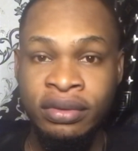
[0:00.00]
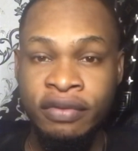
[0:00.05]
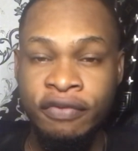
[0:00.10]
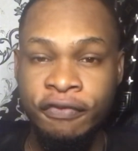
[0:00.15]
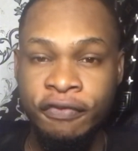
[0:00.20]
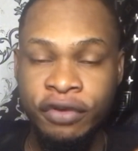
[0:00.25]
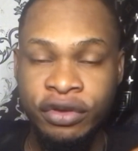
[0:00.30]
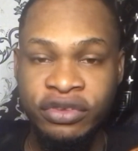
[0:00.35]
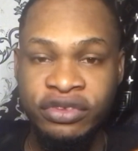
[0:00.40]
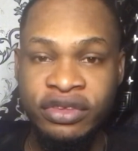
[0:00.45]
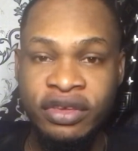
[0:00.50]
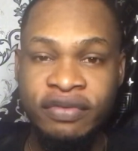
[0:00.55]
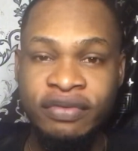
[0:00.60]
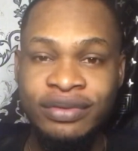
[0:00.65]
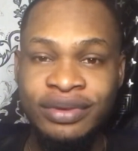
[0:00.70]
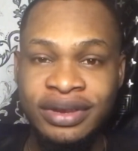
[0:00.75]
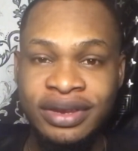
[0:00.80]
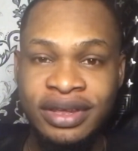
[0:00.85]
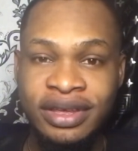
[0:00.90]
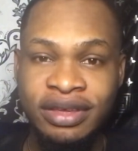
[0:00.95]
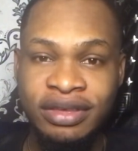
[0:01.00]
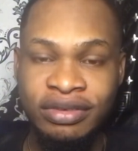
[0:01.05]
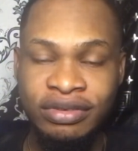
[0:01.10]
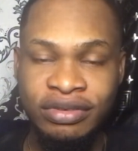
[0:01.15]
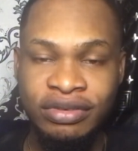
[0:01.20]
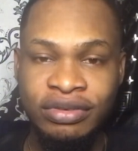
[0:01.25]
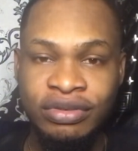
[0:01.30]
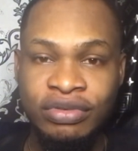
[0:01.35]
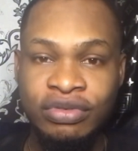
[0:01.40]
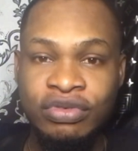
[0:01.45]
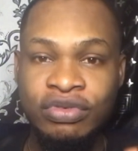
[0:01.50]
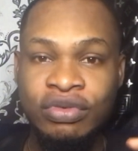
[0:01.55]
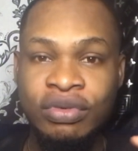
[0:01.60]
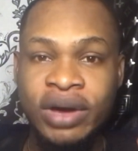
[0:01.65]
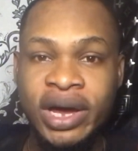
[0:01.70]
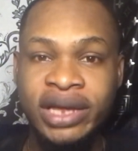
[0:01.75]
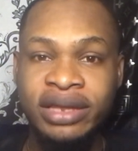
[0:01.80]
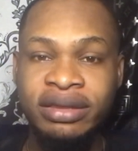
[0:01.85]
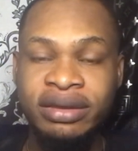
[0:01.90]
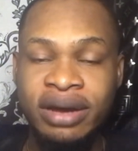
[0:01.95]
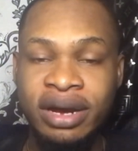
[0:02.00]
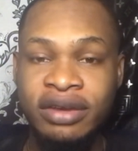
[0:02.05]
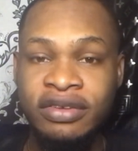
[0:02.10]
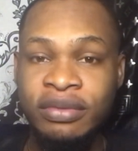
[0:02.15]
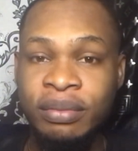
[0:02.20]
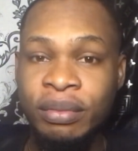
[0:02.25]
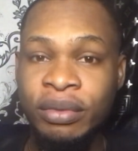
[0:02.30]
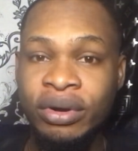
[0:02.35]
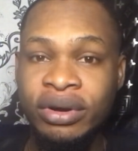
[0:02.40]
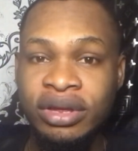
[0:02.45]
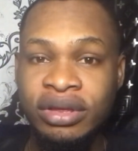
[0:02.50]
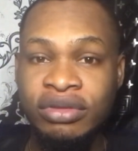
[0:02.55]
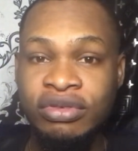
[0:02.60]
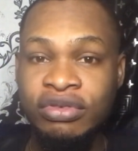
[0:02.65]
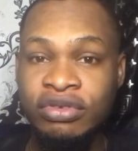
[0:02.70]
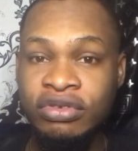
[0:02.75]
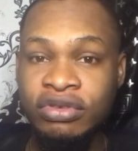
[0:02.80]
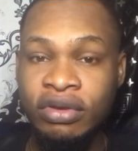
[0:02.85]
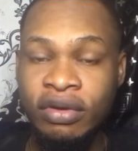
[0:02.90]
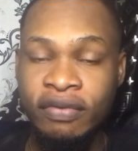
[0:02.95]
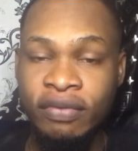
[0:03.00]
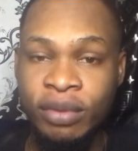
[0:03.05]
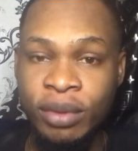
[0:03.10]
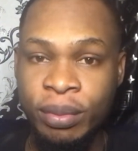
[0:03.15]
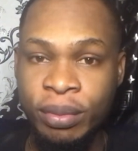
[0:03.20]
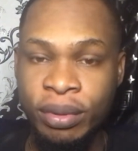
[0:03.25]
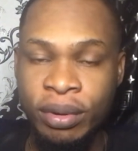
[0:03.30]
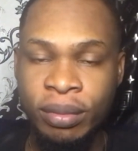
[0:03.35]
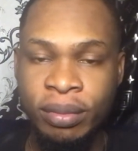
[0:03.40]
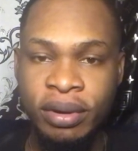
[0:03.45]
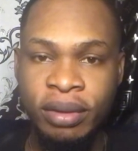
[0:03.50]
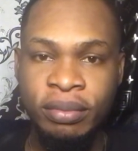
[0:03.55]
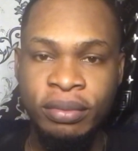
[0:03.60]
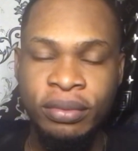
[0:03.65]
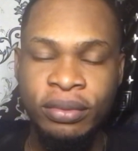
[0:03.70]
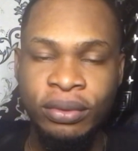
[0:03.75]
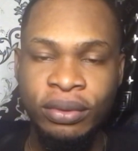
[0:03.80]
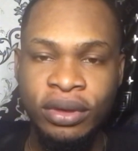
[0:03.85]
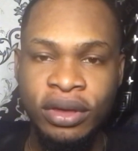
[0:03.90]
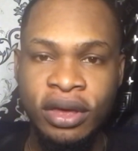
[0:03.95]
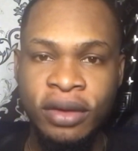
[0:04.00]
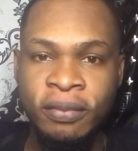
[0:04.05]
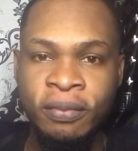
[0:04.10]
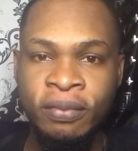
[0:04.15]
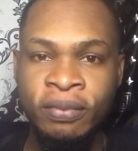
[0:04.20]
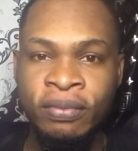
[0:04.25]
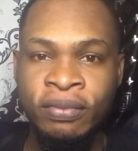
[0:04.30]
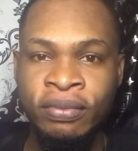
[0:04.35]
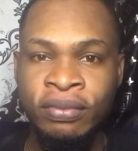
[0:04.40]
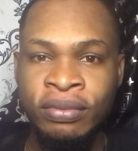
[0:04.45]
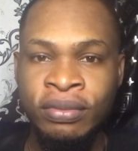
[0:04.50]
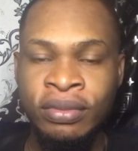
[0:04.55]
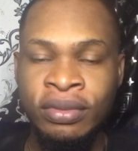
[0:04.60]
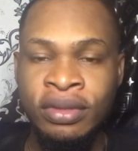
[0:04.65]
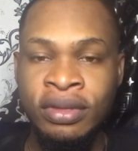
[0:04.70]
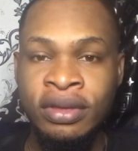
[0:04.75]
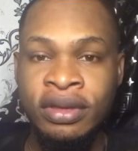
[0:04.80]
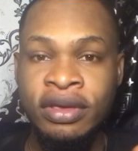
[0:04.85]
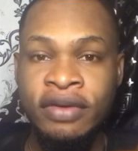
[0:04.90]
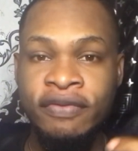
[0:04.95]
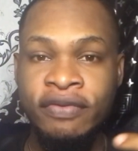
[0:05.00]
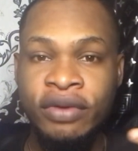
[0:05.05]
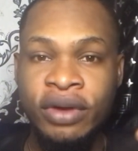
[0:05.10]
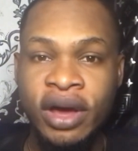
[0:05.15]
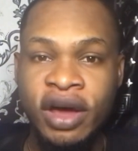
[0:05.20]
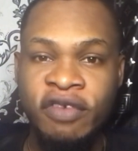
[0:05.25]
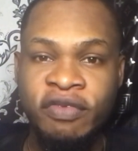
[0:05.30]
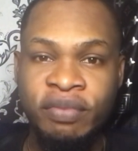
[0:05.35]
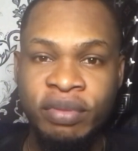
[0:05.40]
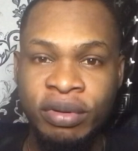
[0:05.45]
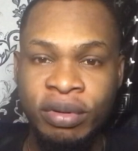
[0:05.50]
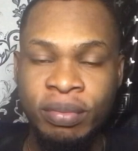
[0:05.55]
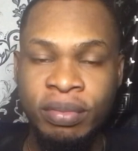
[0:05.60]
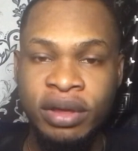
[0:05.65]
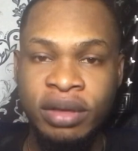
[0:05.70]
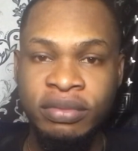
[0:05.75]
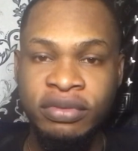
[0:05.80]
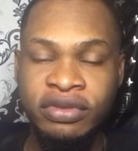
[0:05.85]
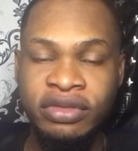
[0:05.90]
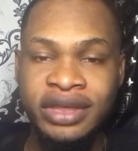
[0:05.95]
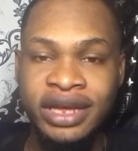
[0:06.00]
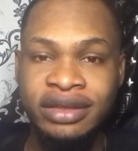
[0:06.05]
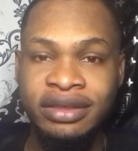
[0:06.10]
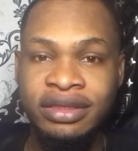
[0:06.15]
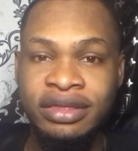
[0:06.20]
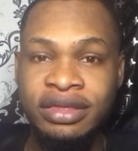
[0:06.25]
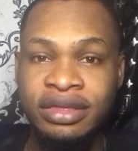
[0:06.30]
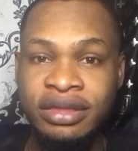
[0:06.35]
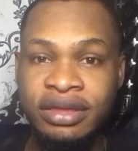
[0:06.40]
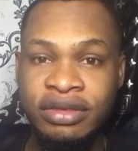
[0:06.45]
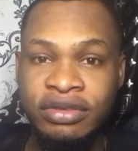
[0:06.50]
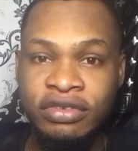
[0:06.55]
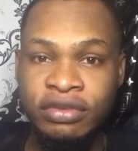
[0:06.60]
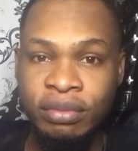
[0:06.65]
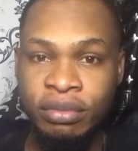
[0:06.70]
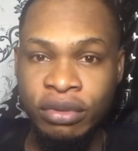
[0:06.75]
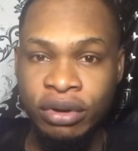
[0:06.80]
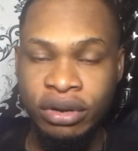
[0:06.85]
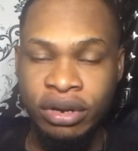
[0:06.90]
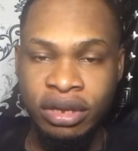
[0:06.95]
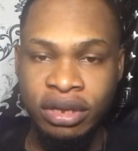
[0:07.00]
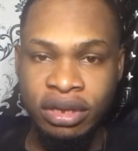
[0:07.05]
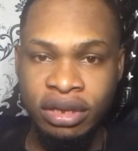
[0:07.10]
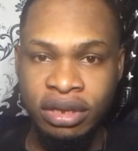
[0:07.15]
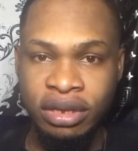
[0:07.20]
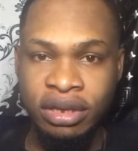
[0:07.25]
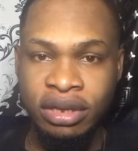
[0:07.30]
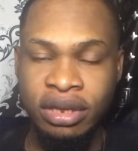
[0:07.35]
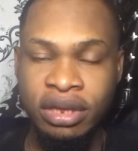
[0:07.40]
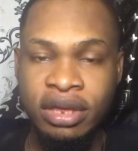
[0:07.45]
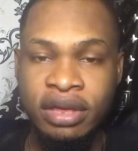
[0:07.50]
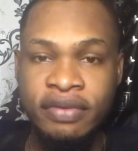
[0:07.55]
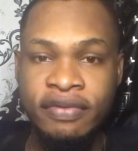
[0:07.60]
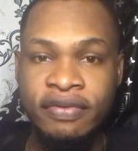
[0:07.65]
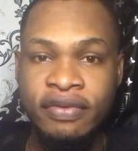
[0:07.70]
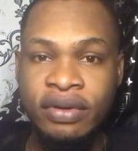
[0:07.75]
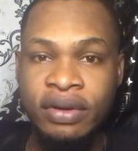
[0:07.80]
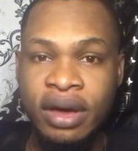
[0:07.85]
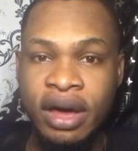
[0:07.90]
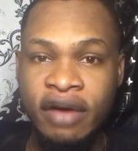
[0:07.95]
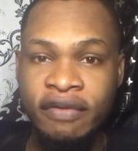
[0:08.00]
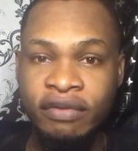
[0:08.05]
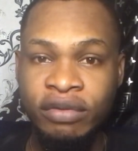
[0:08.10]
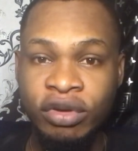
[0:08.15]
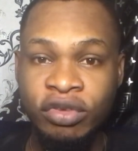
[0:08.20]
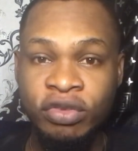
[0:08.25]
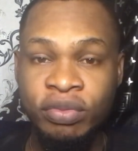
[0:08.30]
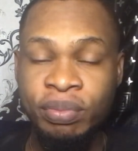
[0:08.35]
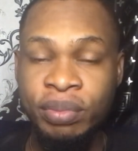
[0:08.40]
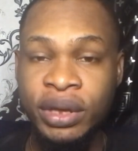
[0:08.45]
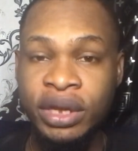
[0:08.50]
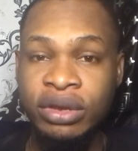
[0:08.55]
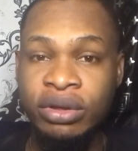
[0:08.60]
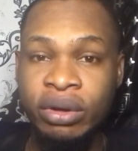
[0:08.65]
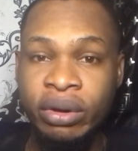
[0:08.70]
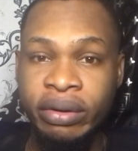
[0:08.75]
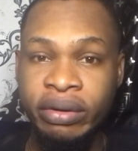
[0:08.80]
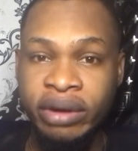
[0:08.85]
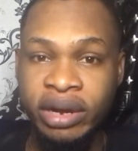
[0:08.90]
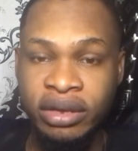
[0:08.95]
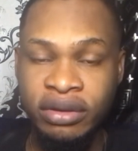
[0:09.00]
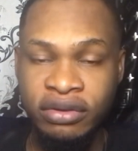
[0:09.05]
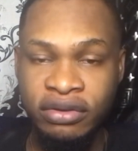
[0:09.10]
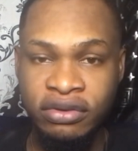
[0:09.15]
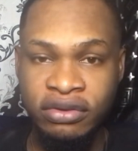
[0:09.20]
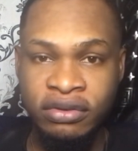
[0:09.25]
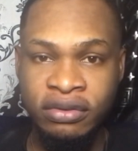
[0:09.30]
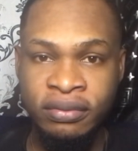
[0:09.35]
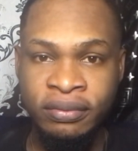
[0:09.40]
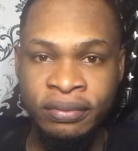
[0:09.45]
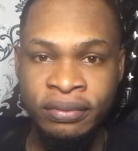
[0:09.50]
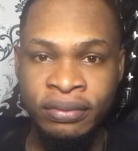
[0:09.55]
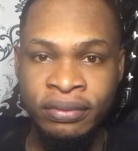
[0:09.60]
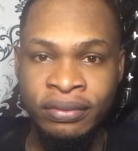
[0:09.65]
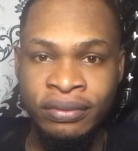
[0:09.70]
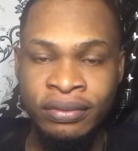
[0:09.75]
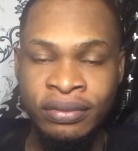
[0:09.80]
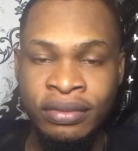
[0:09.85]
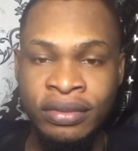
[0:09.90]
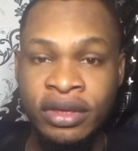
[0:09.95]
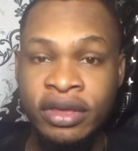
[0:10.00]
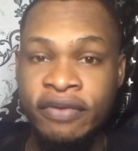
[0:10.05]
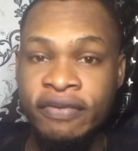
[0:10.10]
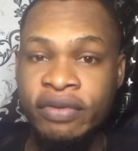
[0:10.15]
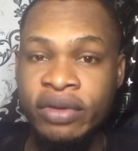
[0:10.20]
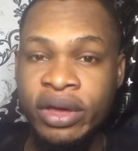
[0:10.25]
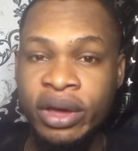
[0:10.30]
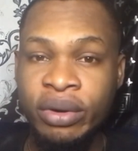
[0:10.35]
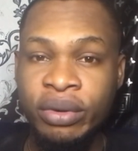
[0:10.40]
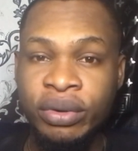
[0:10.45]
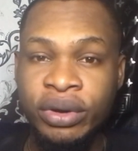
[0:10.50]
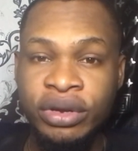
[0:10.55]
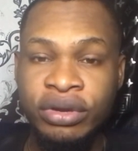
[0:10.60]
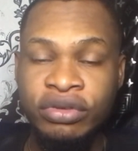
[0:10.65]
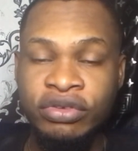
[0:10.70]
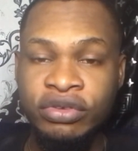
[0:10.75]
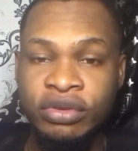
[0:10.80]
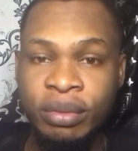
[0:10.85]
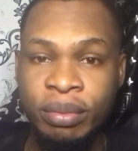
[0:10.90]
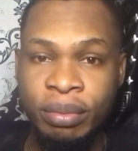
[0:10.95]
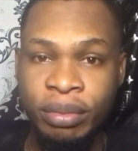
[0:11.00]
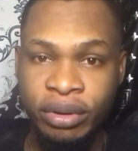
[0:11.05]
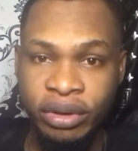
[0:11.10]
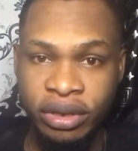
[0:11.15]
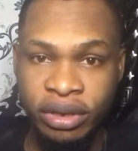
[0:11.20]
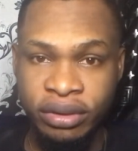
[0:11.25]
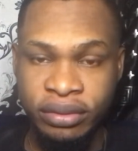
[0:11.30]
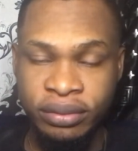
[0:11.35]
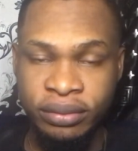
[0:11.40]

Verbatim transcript: for seven days to attract money to solve your problem. Okay, if you have problems that needs money, if you have not paid your rents, if you are owing somebody,